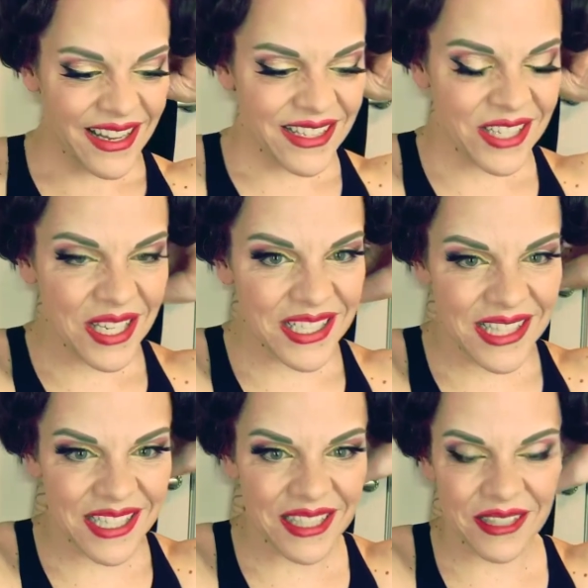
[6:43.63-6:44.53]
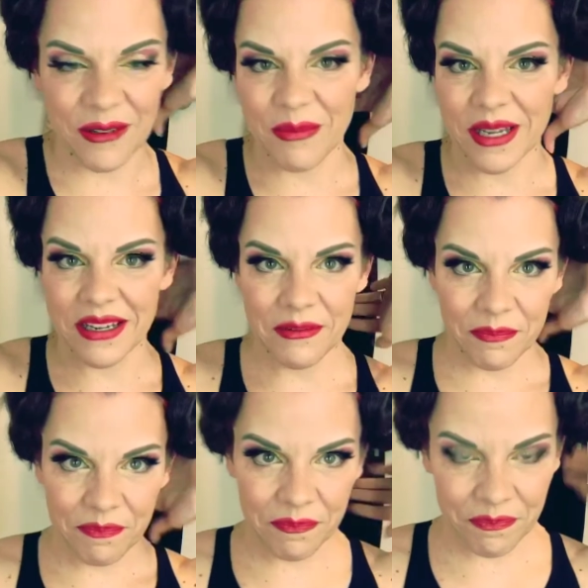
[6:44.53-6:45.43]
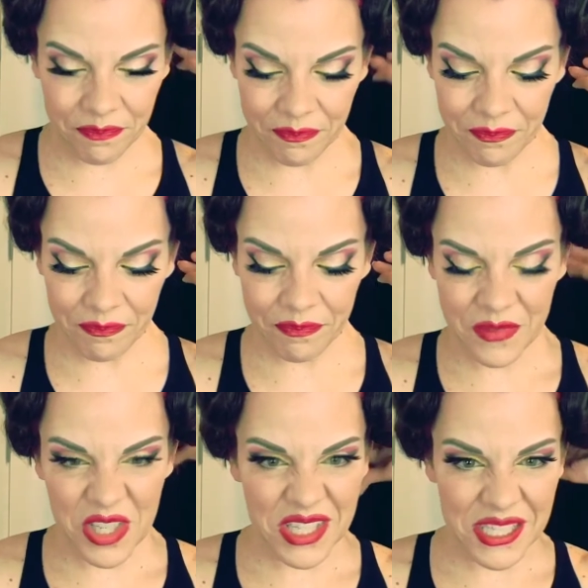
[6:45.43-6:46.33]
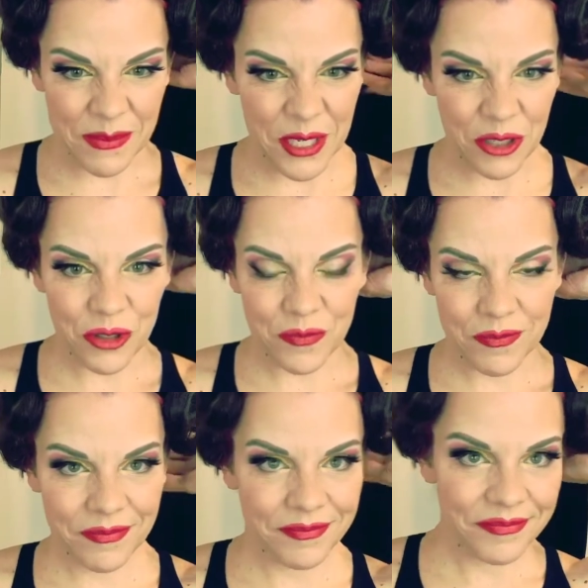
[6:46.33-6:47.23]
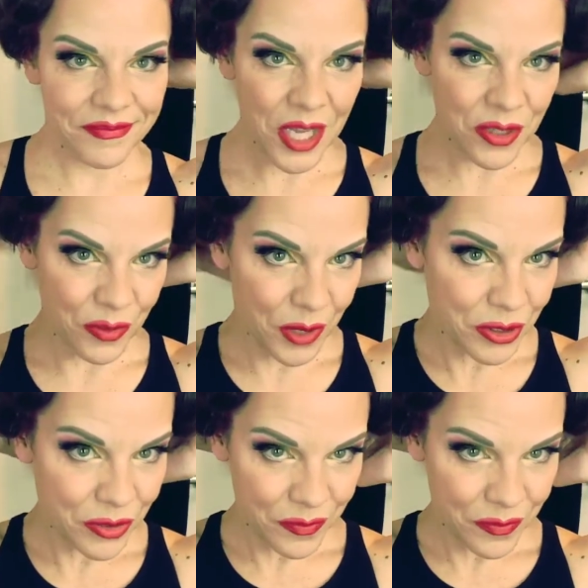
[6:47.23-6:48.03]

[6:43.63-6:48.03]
Just a little bit. Just a smidge. Not too much.